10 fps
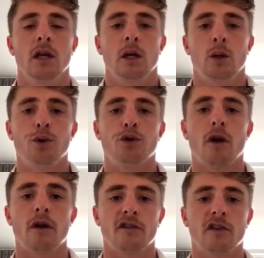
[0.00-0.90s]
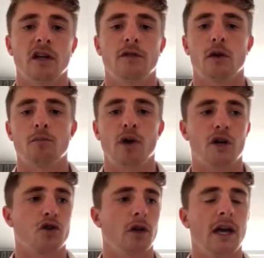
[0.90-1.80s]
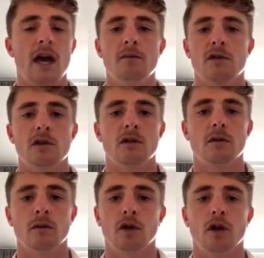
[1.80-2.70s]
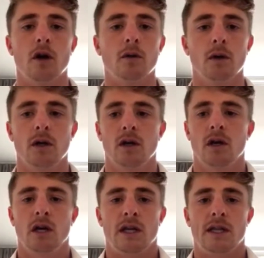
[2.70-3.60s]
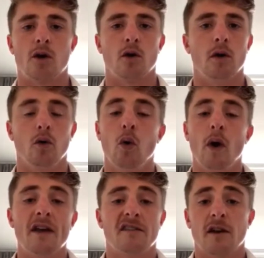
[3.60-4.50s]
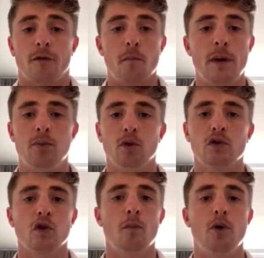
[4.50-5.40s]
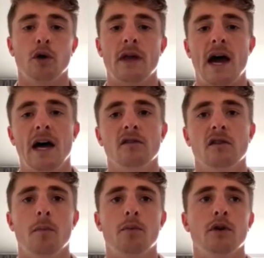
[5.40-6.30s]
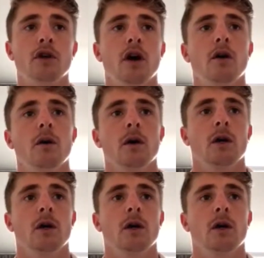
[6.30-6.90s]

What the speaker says: we were under significant pressure in games, and you know, there were always different people sort of putting their hands up, and you know,